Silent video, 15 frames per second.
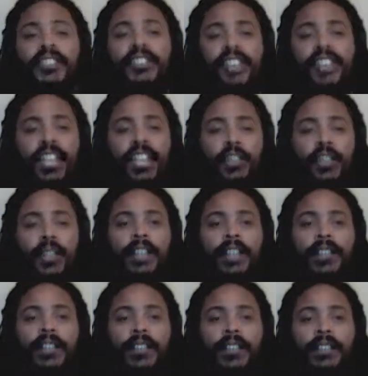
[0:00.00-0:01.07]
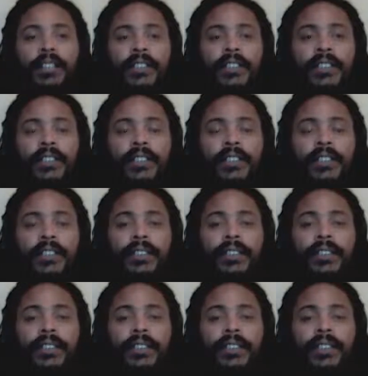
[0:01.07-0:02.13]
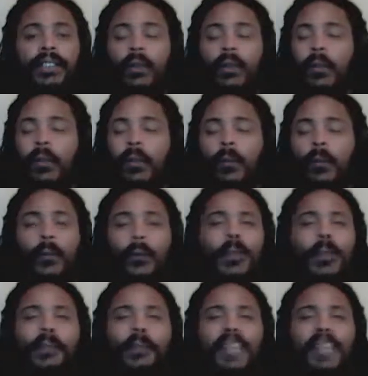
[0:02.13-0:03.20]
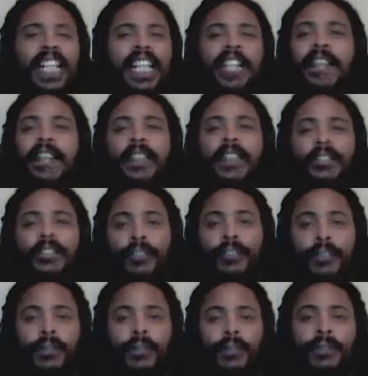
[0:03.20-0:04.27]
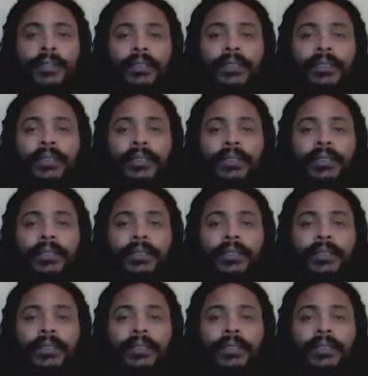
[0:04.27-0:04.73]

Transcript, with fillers: Because chaining you here will mean nothing to you.